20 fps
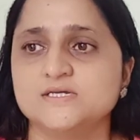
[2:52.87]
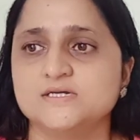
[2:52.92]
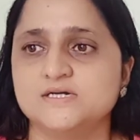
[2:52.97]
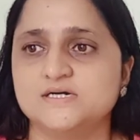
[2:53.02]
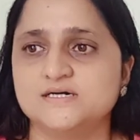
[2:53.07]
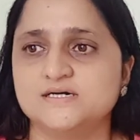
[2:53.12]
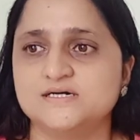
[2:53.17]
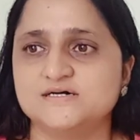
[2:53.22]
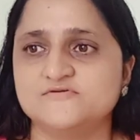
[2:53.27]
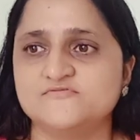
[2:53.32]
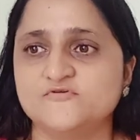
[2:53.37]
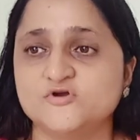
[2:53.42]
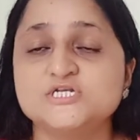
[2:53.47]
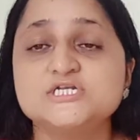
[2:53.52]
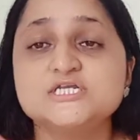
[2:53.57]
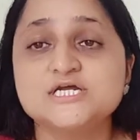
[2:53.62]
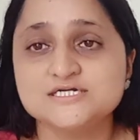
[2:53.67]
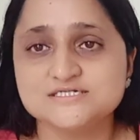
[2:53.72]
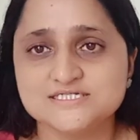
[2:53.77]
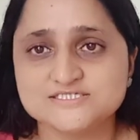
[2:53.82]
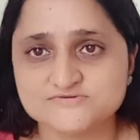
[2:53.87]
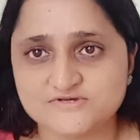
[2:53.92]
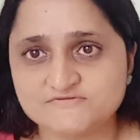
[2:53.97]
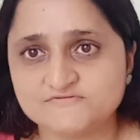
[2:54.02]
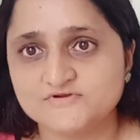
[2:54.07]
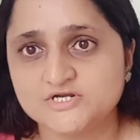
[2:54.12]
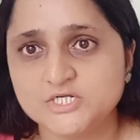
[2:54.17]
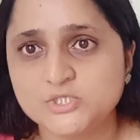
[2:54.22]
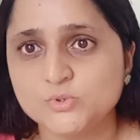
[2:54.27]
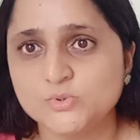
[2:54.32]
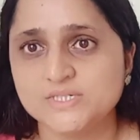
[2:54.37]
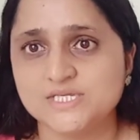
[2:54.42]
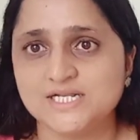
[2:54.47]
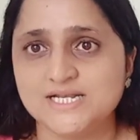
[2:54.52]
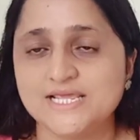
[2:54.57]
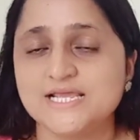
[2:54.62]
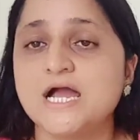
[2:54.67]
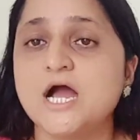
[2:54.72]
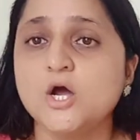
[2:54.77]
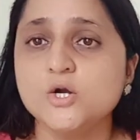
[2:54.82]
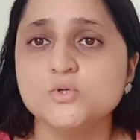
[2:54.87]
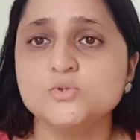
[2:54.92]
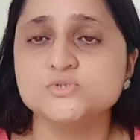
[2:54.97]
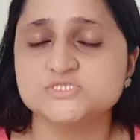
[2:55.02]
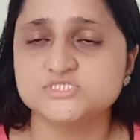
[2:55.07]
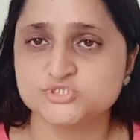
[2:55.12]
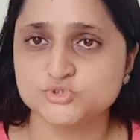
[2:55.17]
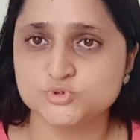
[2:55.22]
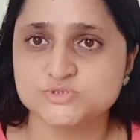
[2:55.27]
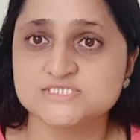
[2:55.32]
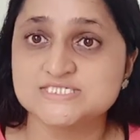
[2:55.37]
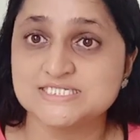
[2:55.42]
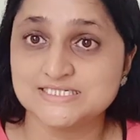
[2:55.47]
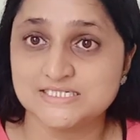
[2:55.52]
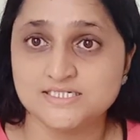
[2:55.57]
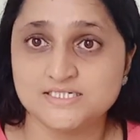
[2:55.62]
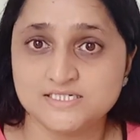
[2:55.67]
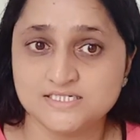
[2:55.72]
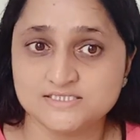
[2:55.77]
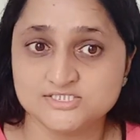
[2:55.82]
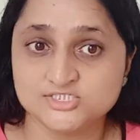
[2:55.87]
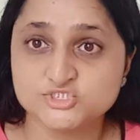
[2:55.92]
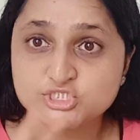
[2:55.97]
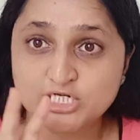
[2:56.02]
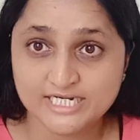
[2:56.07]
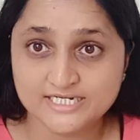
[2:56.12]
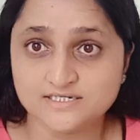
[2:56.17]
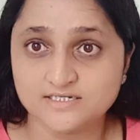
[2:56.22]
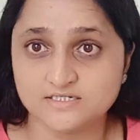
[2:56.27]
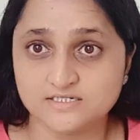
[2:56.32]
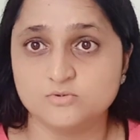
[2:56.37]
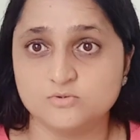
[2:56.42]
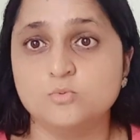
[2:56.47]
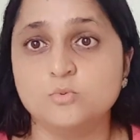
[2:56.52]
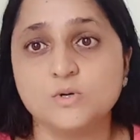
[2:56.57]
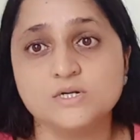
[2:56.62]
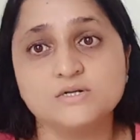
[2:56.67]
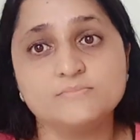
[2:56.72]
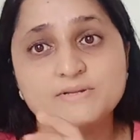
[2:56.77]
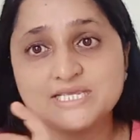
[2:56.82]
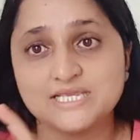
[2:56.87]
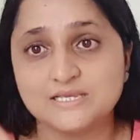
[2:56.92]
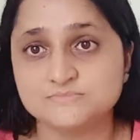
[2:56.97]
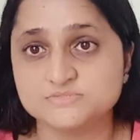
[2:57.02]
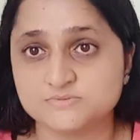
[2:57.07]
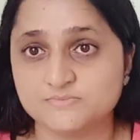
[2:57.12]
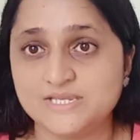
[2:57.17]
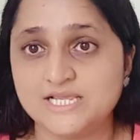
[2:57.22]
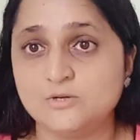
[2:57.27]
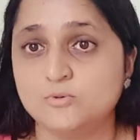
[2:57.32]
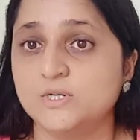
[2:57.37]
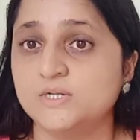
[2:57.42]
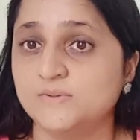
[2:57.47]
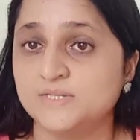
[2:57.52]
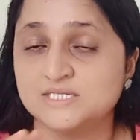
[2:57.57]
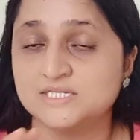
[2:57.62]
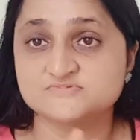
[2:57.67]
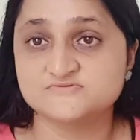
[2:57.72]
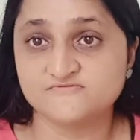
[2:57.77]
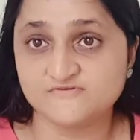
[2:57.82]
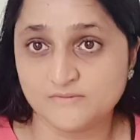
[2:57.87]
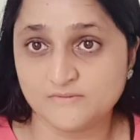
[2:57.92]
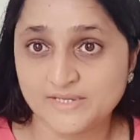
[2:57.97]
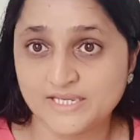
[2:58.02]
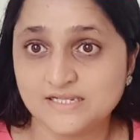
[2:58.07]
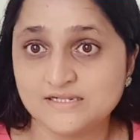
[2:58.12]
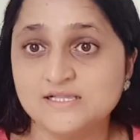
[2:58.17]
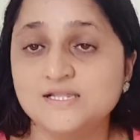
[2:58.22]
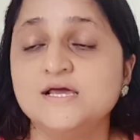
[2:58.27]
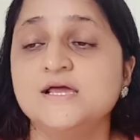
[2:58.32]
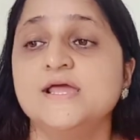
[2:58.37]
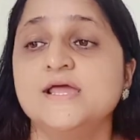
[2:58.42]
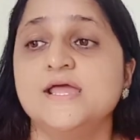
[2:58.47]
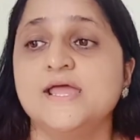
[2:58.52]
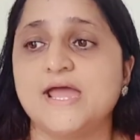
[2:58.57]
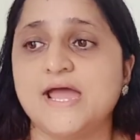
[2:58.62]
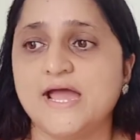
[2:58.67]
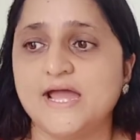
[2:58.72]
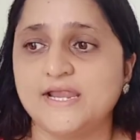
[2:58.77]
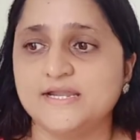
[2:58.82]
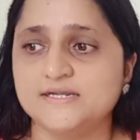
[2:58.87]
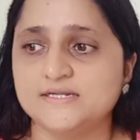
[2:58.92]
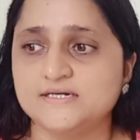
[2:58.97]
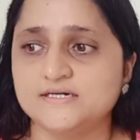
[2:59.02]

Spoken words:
for turtles when we were doing, how to choose a gender, what becomes male, what becomes female, and